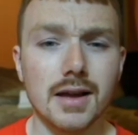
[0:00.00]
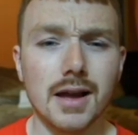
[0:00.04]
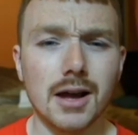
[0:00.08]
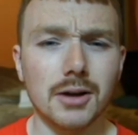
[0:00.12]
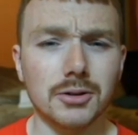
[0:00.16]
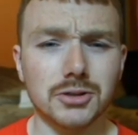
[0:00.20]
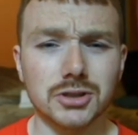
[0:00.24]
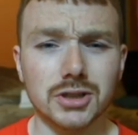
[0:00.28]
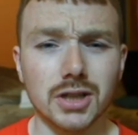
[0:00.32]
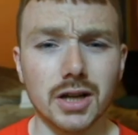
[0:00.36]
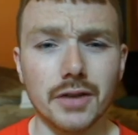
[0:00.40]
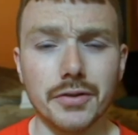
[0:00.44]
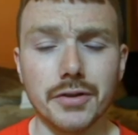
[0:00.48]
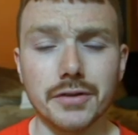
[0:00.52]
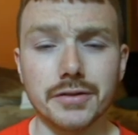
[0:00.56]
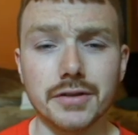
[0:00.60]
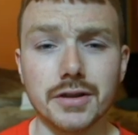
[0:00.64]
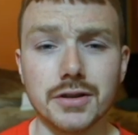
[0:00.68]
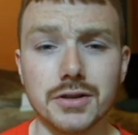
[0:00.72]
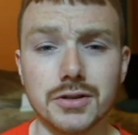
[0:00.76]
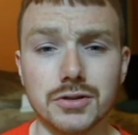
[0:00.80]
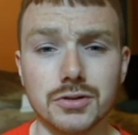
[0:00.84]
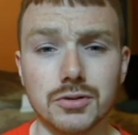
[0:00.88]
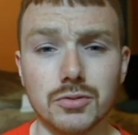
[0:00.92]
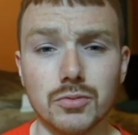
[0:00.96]
outside the
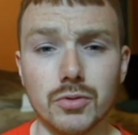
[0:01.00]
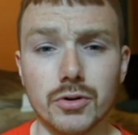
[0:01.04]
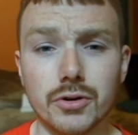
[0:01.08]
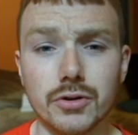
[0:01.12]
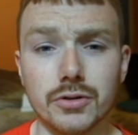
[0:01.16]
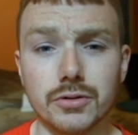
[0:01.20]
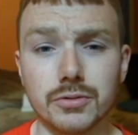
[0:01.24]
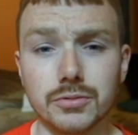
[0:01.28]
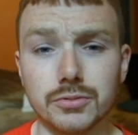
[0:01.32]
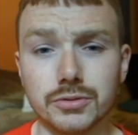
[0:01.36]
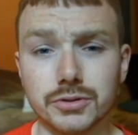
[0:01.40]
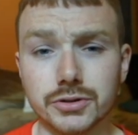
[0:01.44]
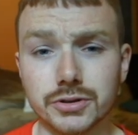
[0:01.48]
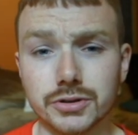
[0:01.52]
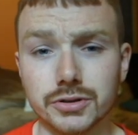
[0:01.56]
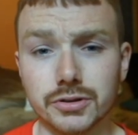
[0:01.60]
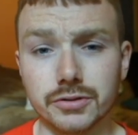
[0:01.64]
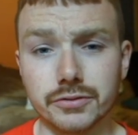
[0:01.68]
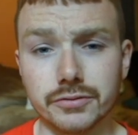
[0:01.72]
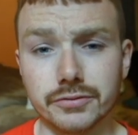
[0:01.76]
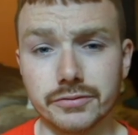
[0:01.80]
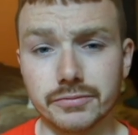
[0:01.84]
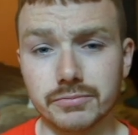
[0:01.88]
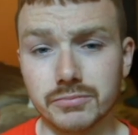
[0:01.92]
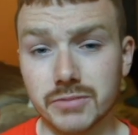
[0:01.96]
digital worlds
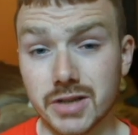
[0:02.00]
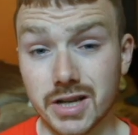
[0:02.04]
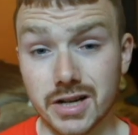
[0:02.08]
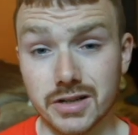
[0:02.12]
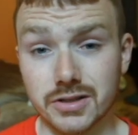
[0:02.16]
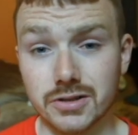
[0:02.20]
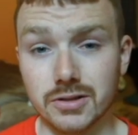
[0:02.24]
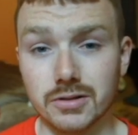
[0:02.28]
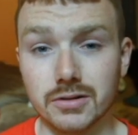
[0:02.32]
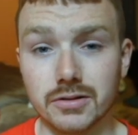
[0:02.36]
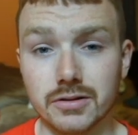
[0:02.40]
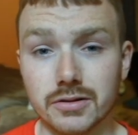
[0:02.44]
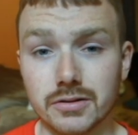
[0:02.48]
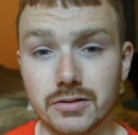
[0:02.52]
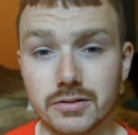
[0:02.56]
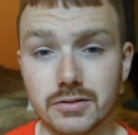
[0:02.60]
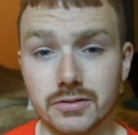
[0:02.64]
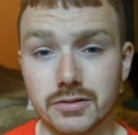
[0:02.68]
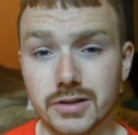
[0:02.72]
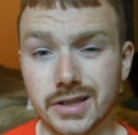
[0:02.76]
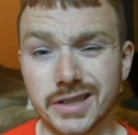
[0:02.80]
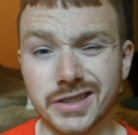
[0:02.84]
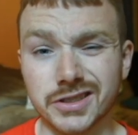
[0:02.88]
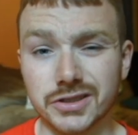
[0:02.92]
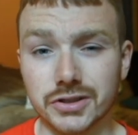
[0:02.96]
of TikTok
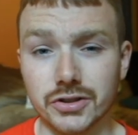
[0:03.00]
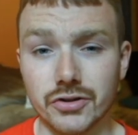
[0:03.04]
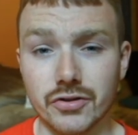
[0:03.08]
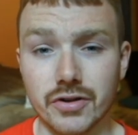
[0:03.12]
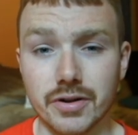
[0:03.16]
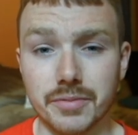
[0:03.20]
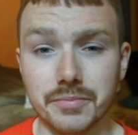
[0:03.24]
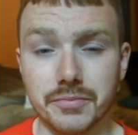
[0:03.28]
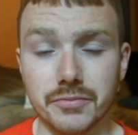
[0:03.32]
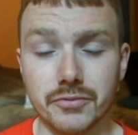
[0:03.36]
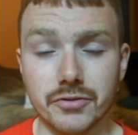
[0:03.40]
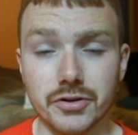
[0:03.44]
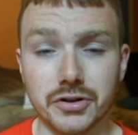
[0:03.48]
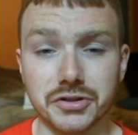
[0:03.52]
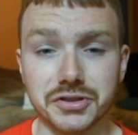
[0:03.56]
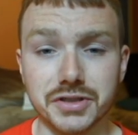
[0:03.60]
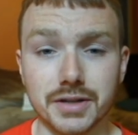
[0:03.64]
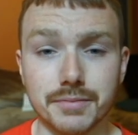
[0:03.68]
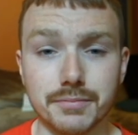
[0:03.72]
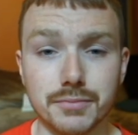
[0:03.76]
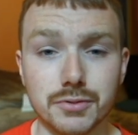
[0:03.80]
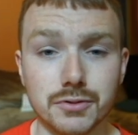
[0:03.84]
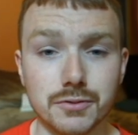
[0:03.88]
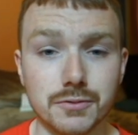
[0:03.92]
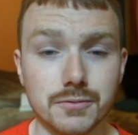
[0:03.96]
and Instagram, for
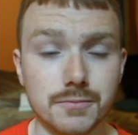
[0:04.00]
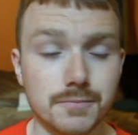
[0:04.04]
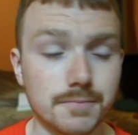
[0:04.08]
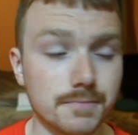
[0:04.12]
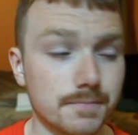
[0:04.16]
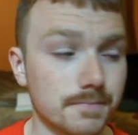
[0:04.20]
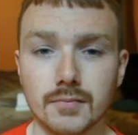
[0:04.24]
example.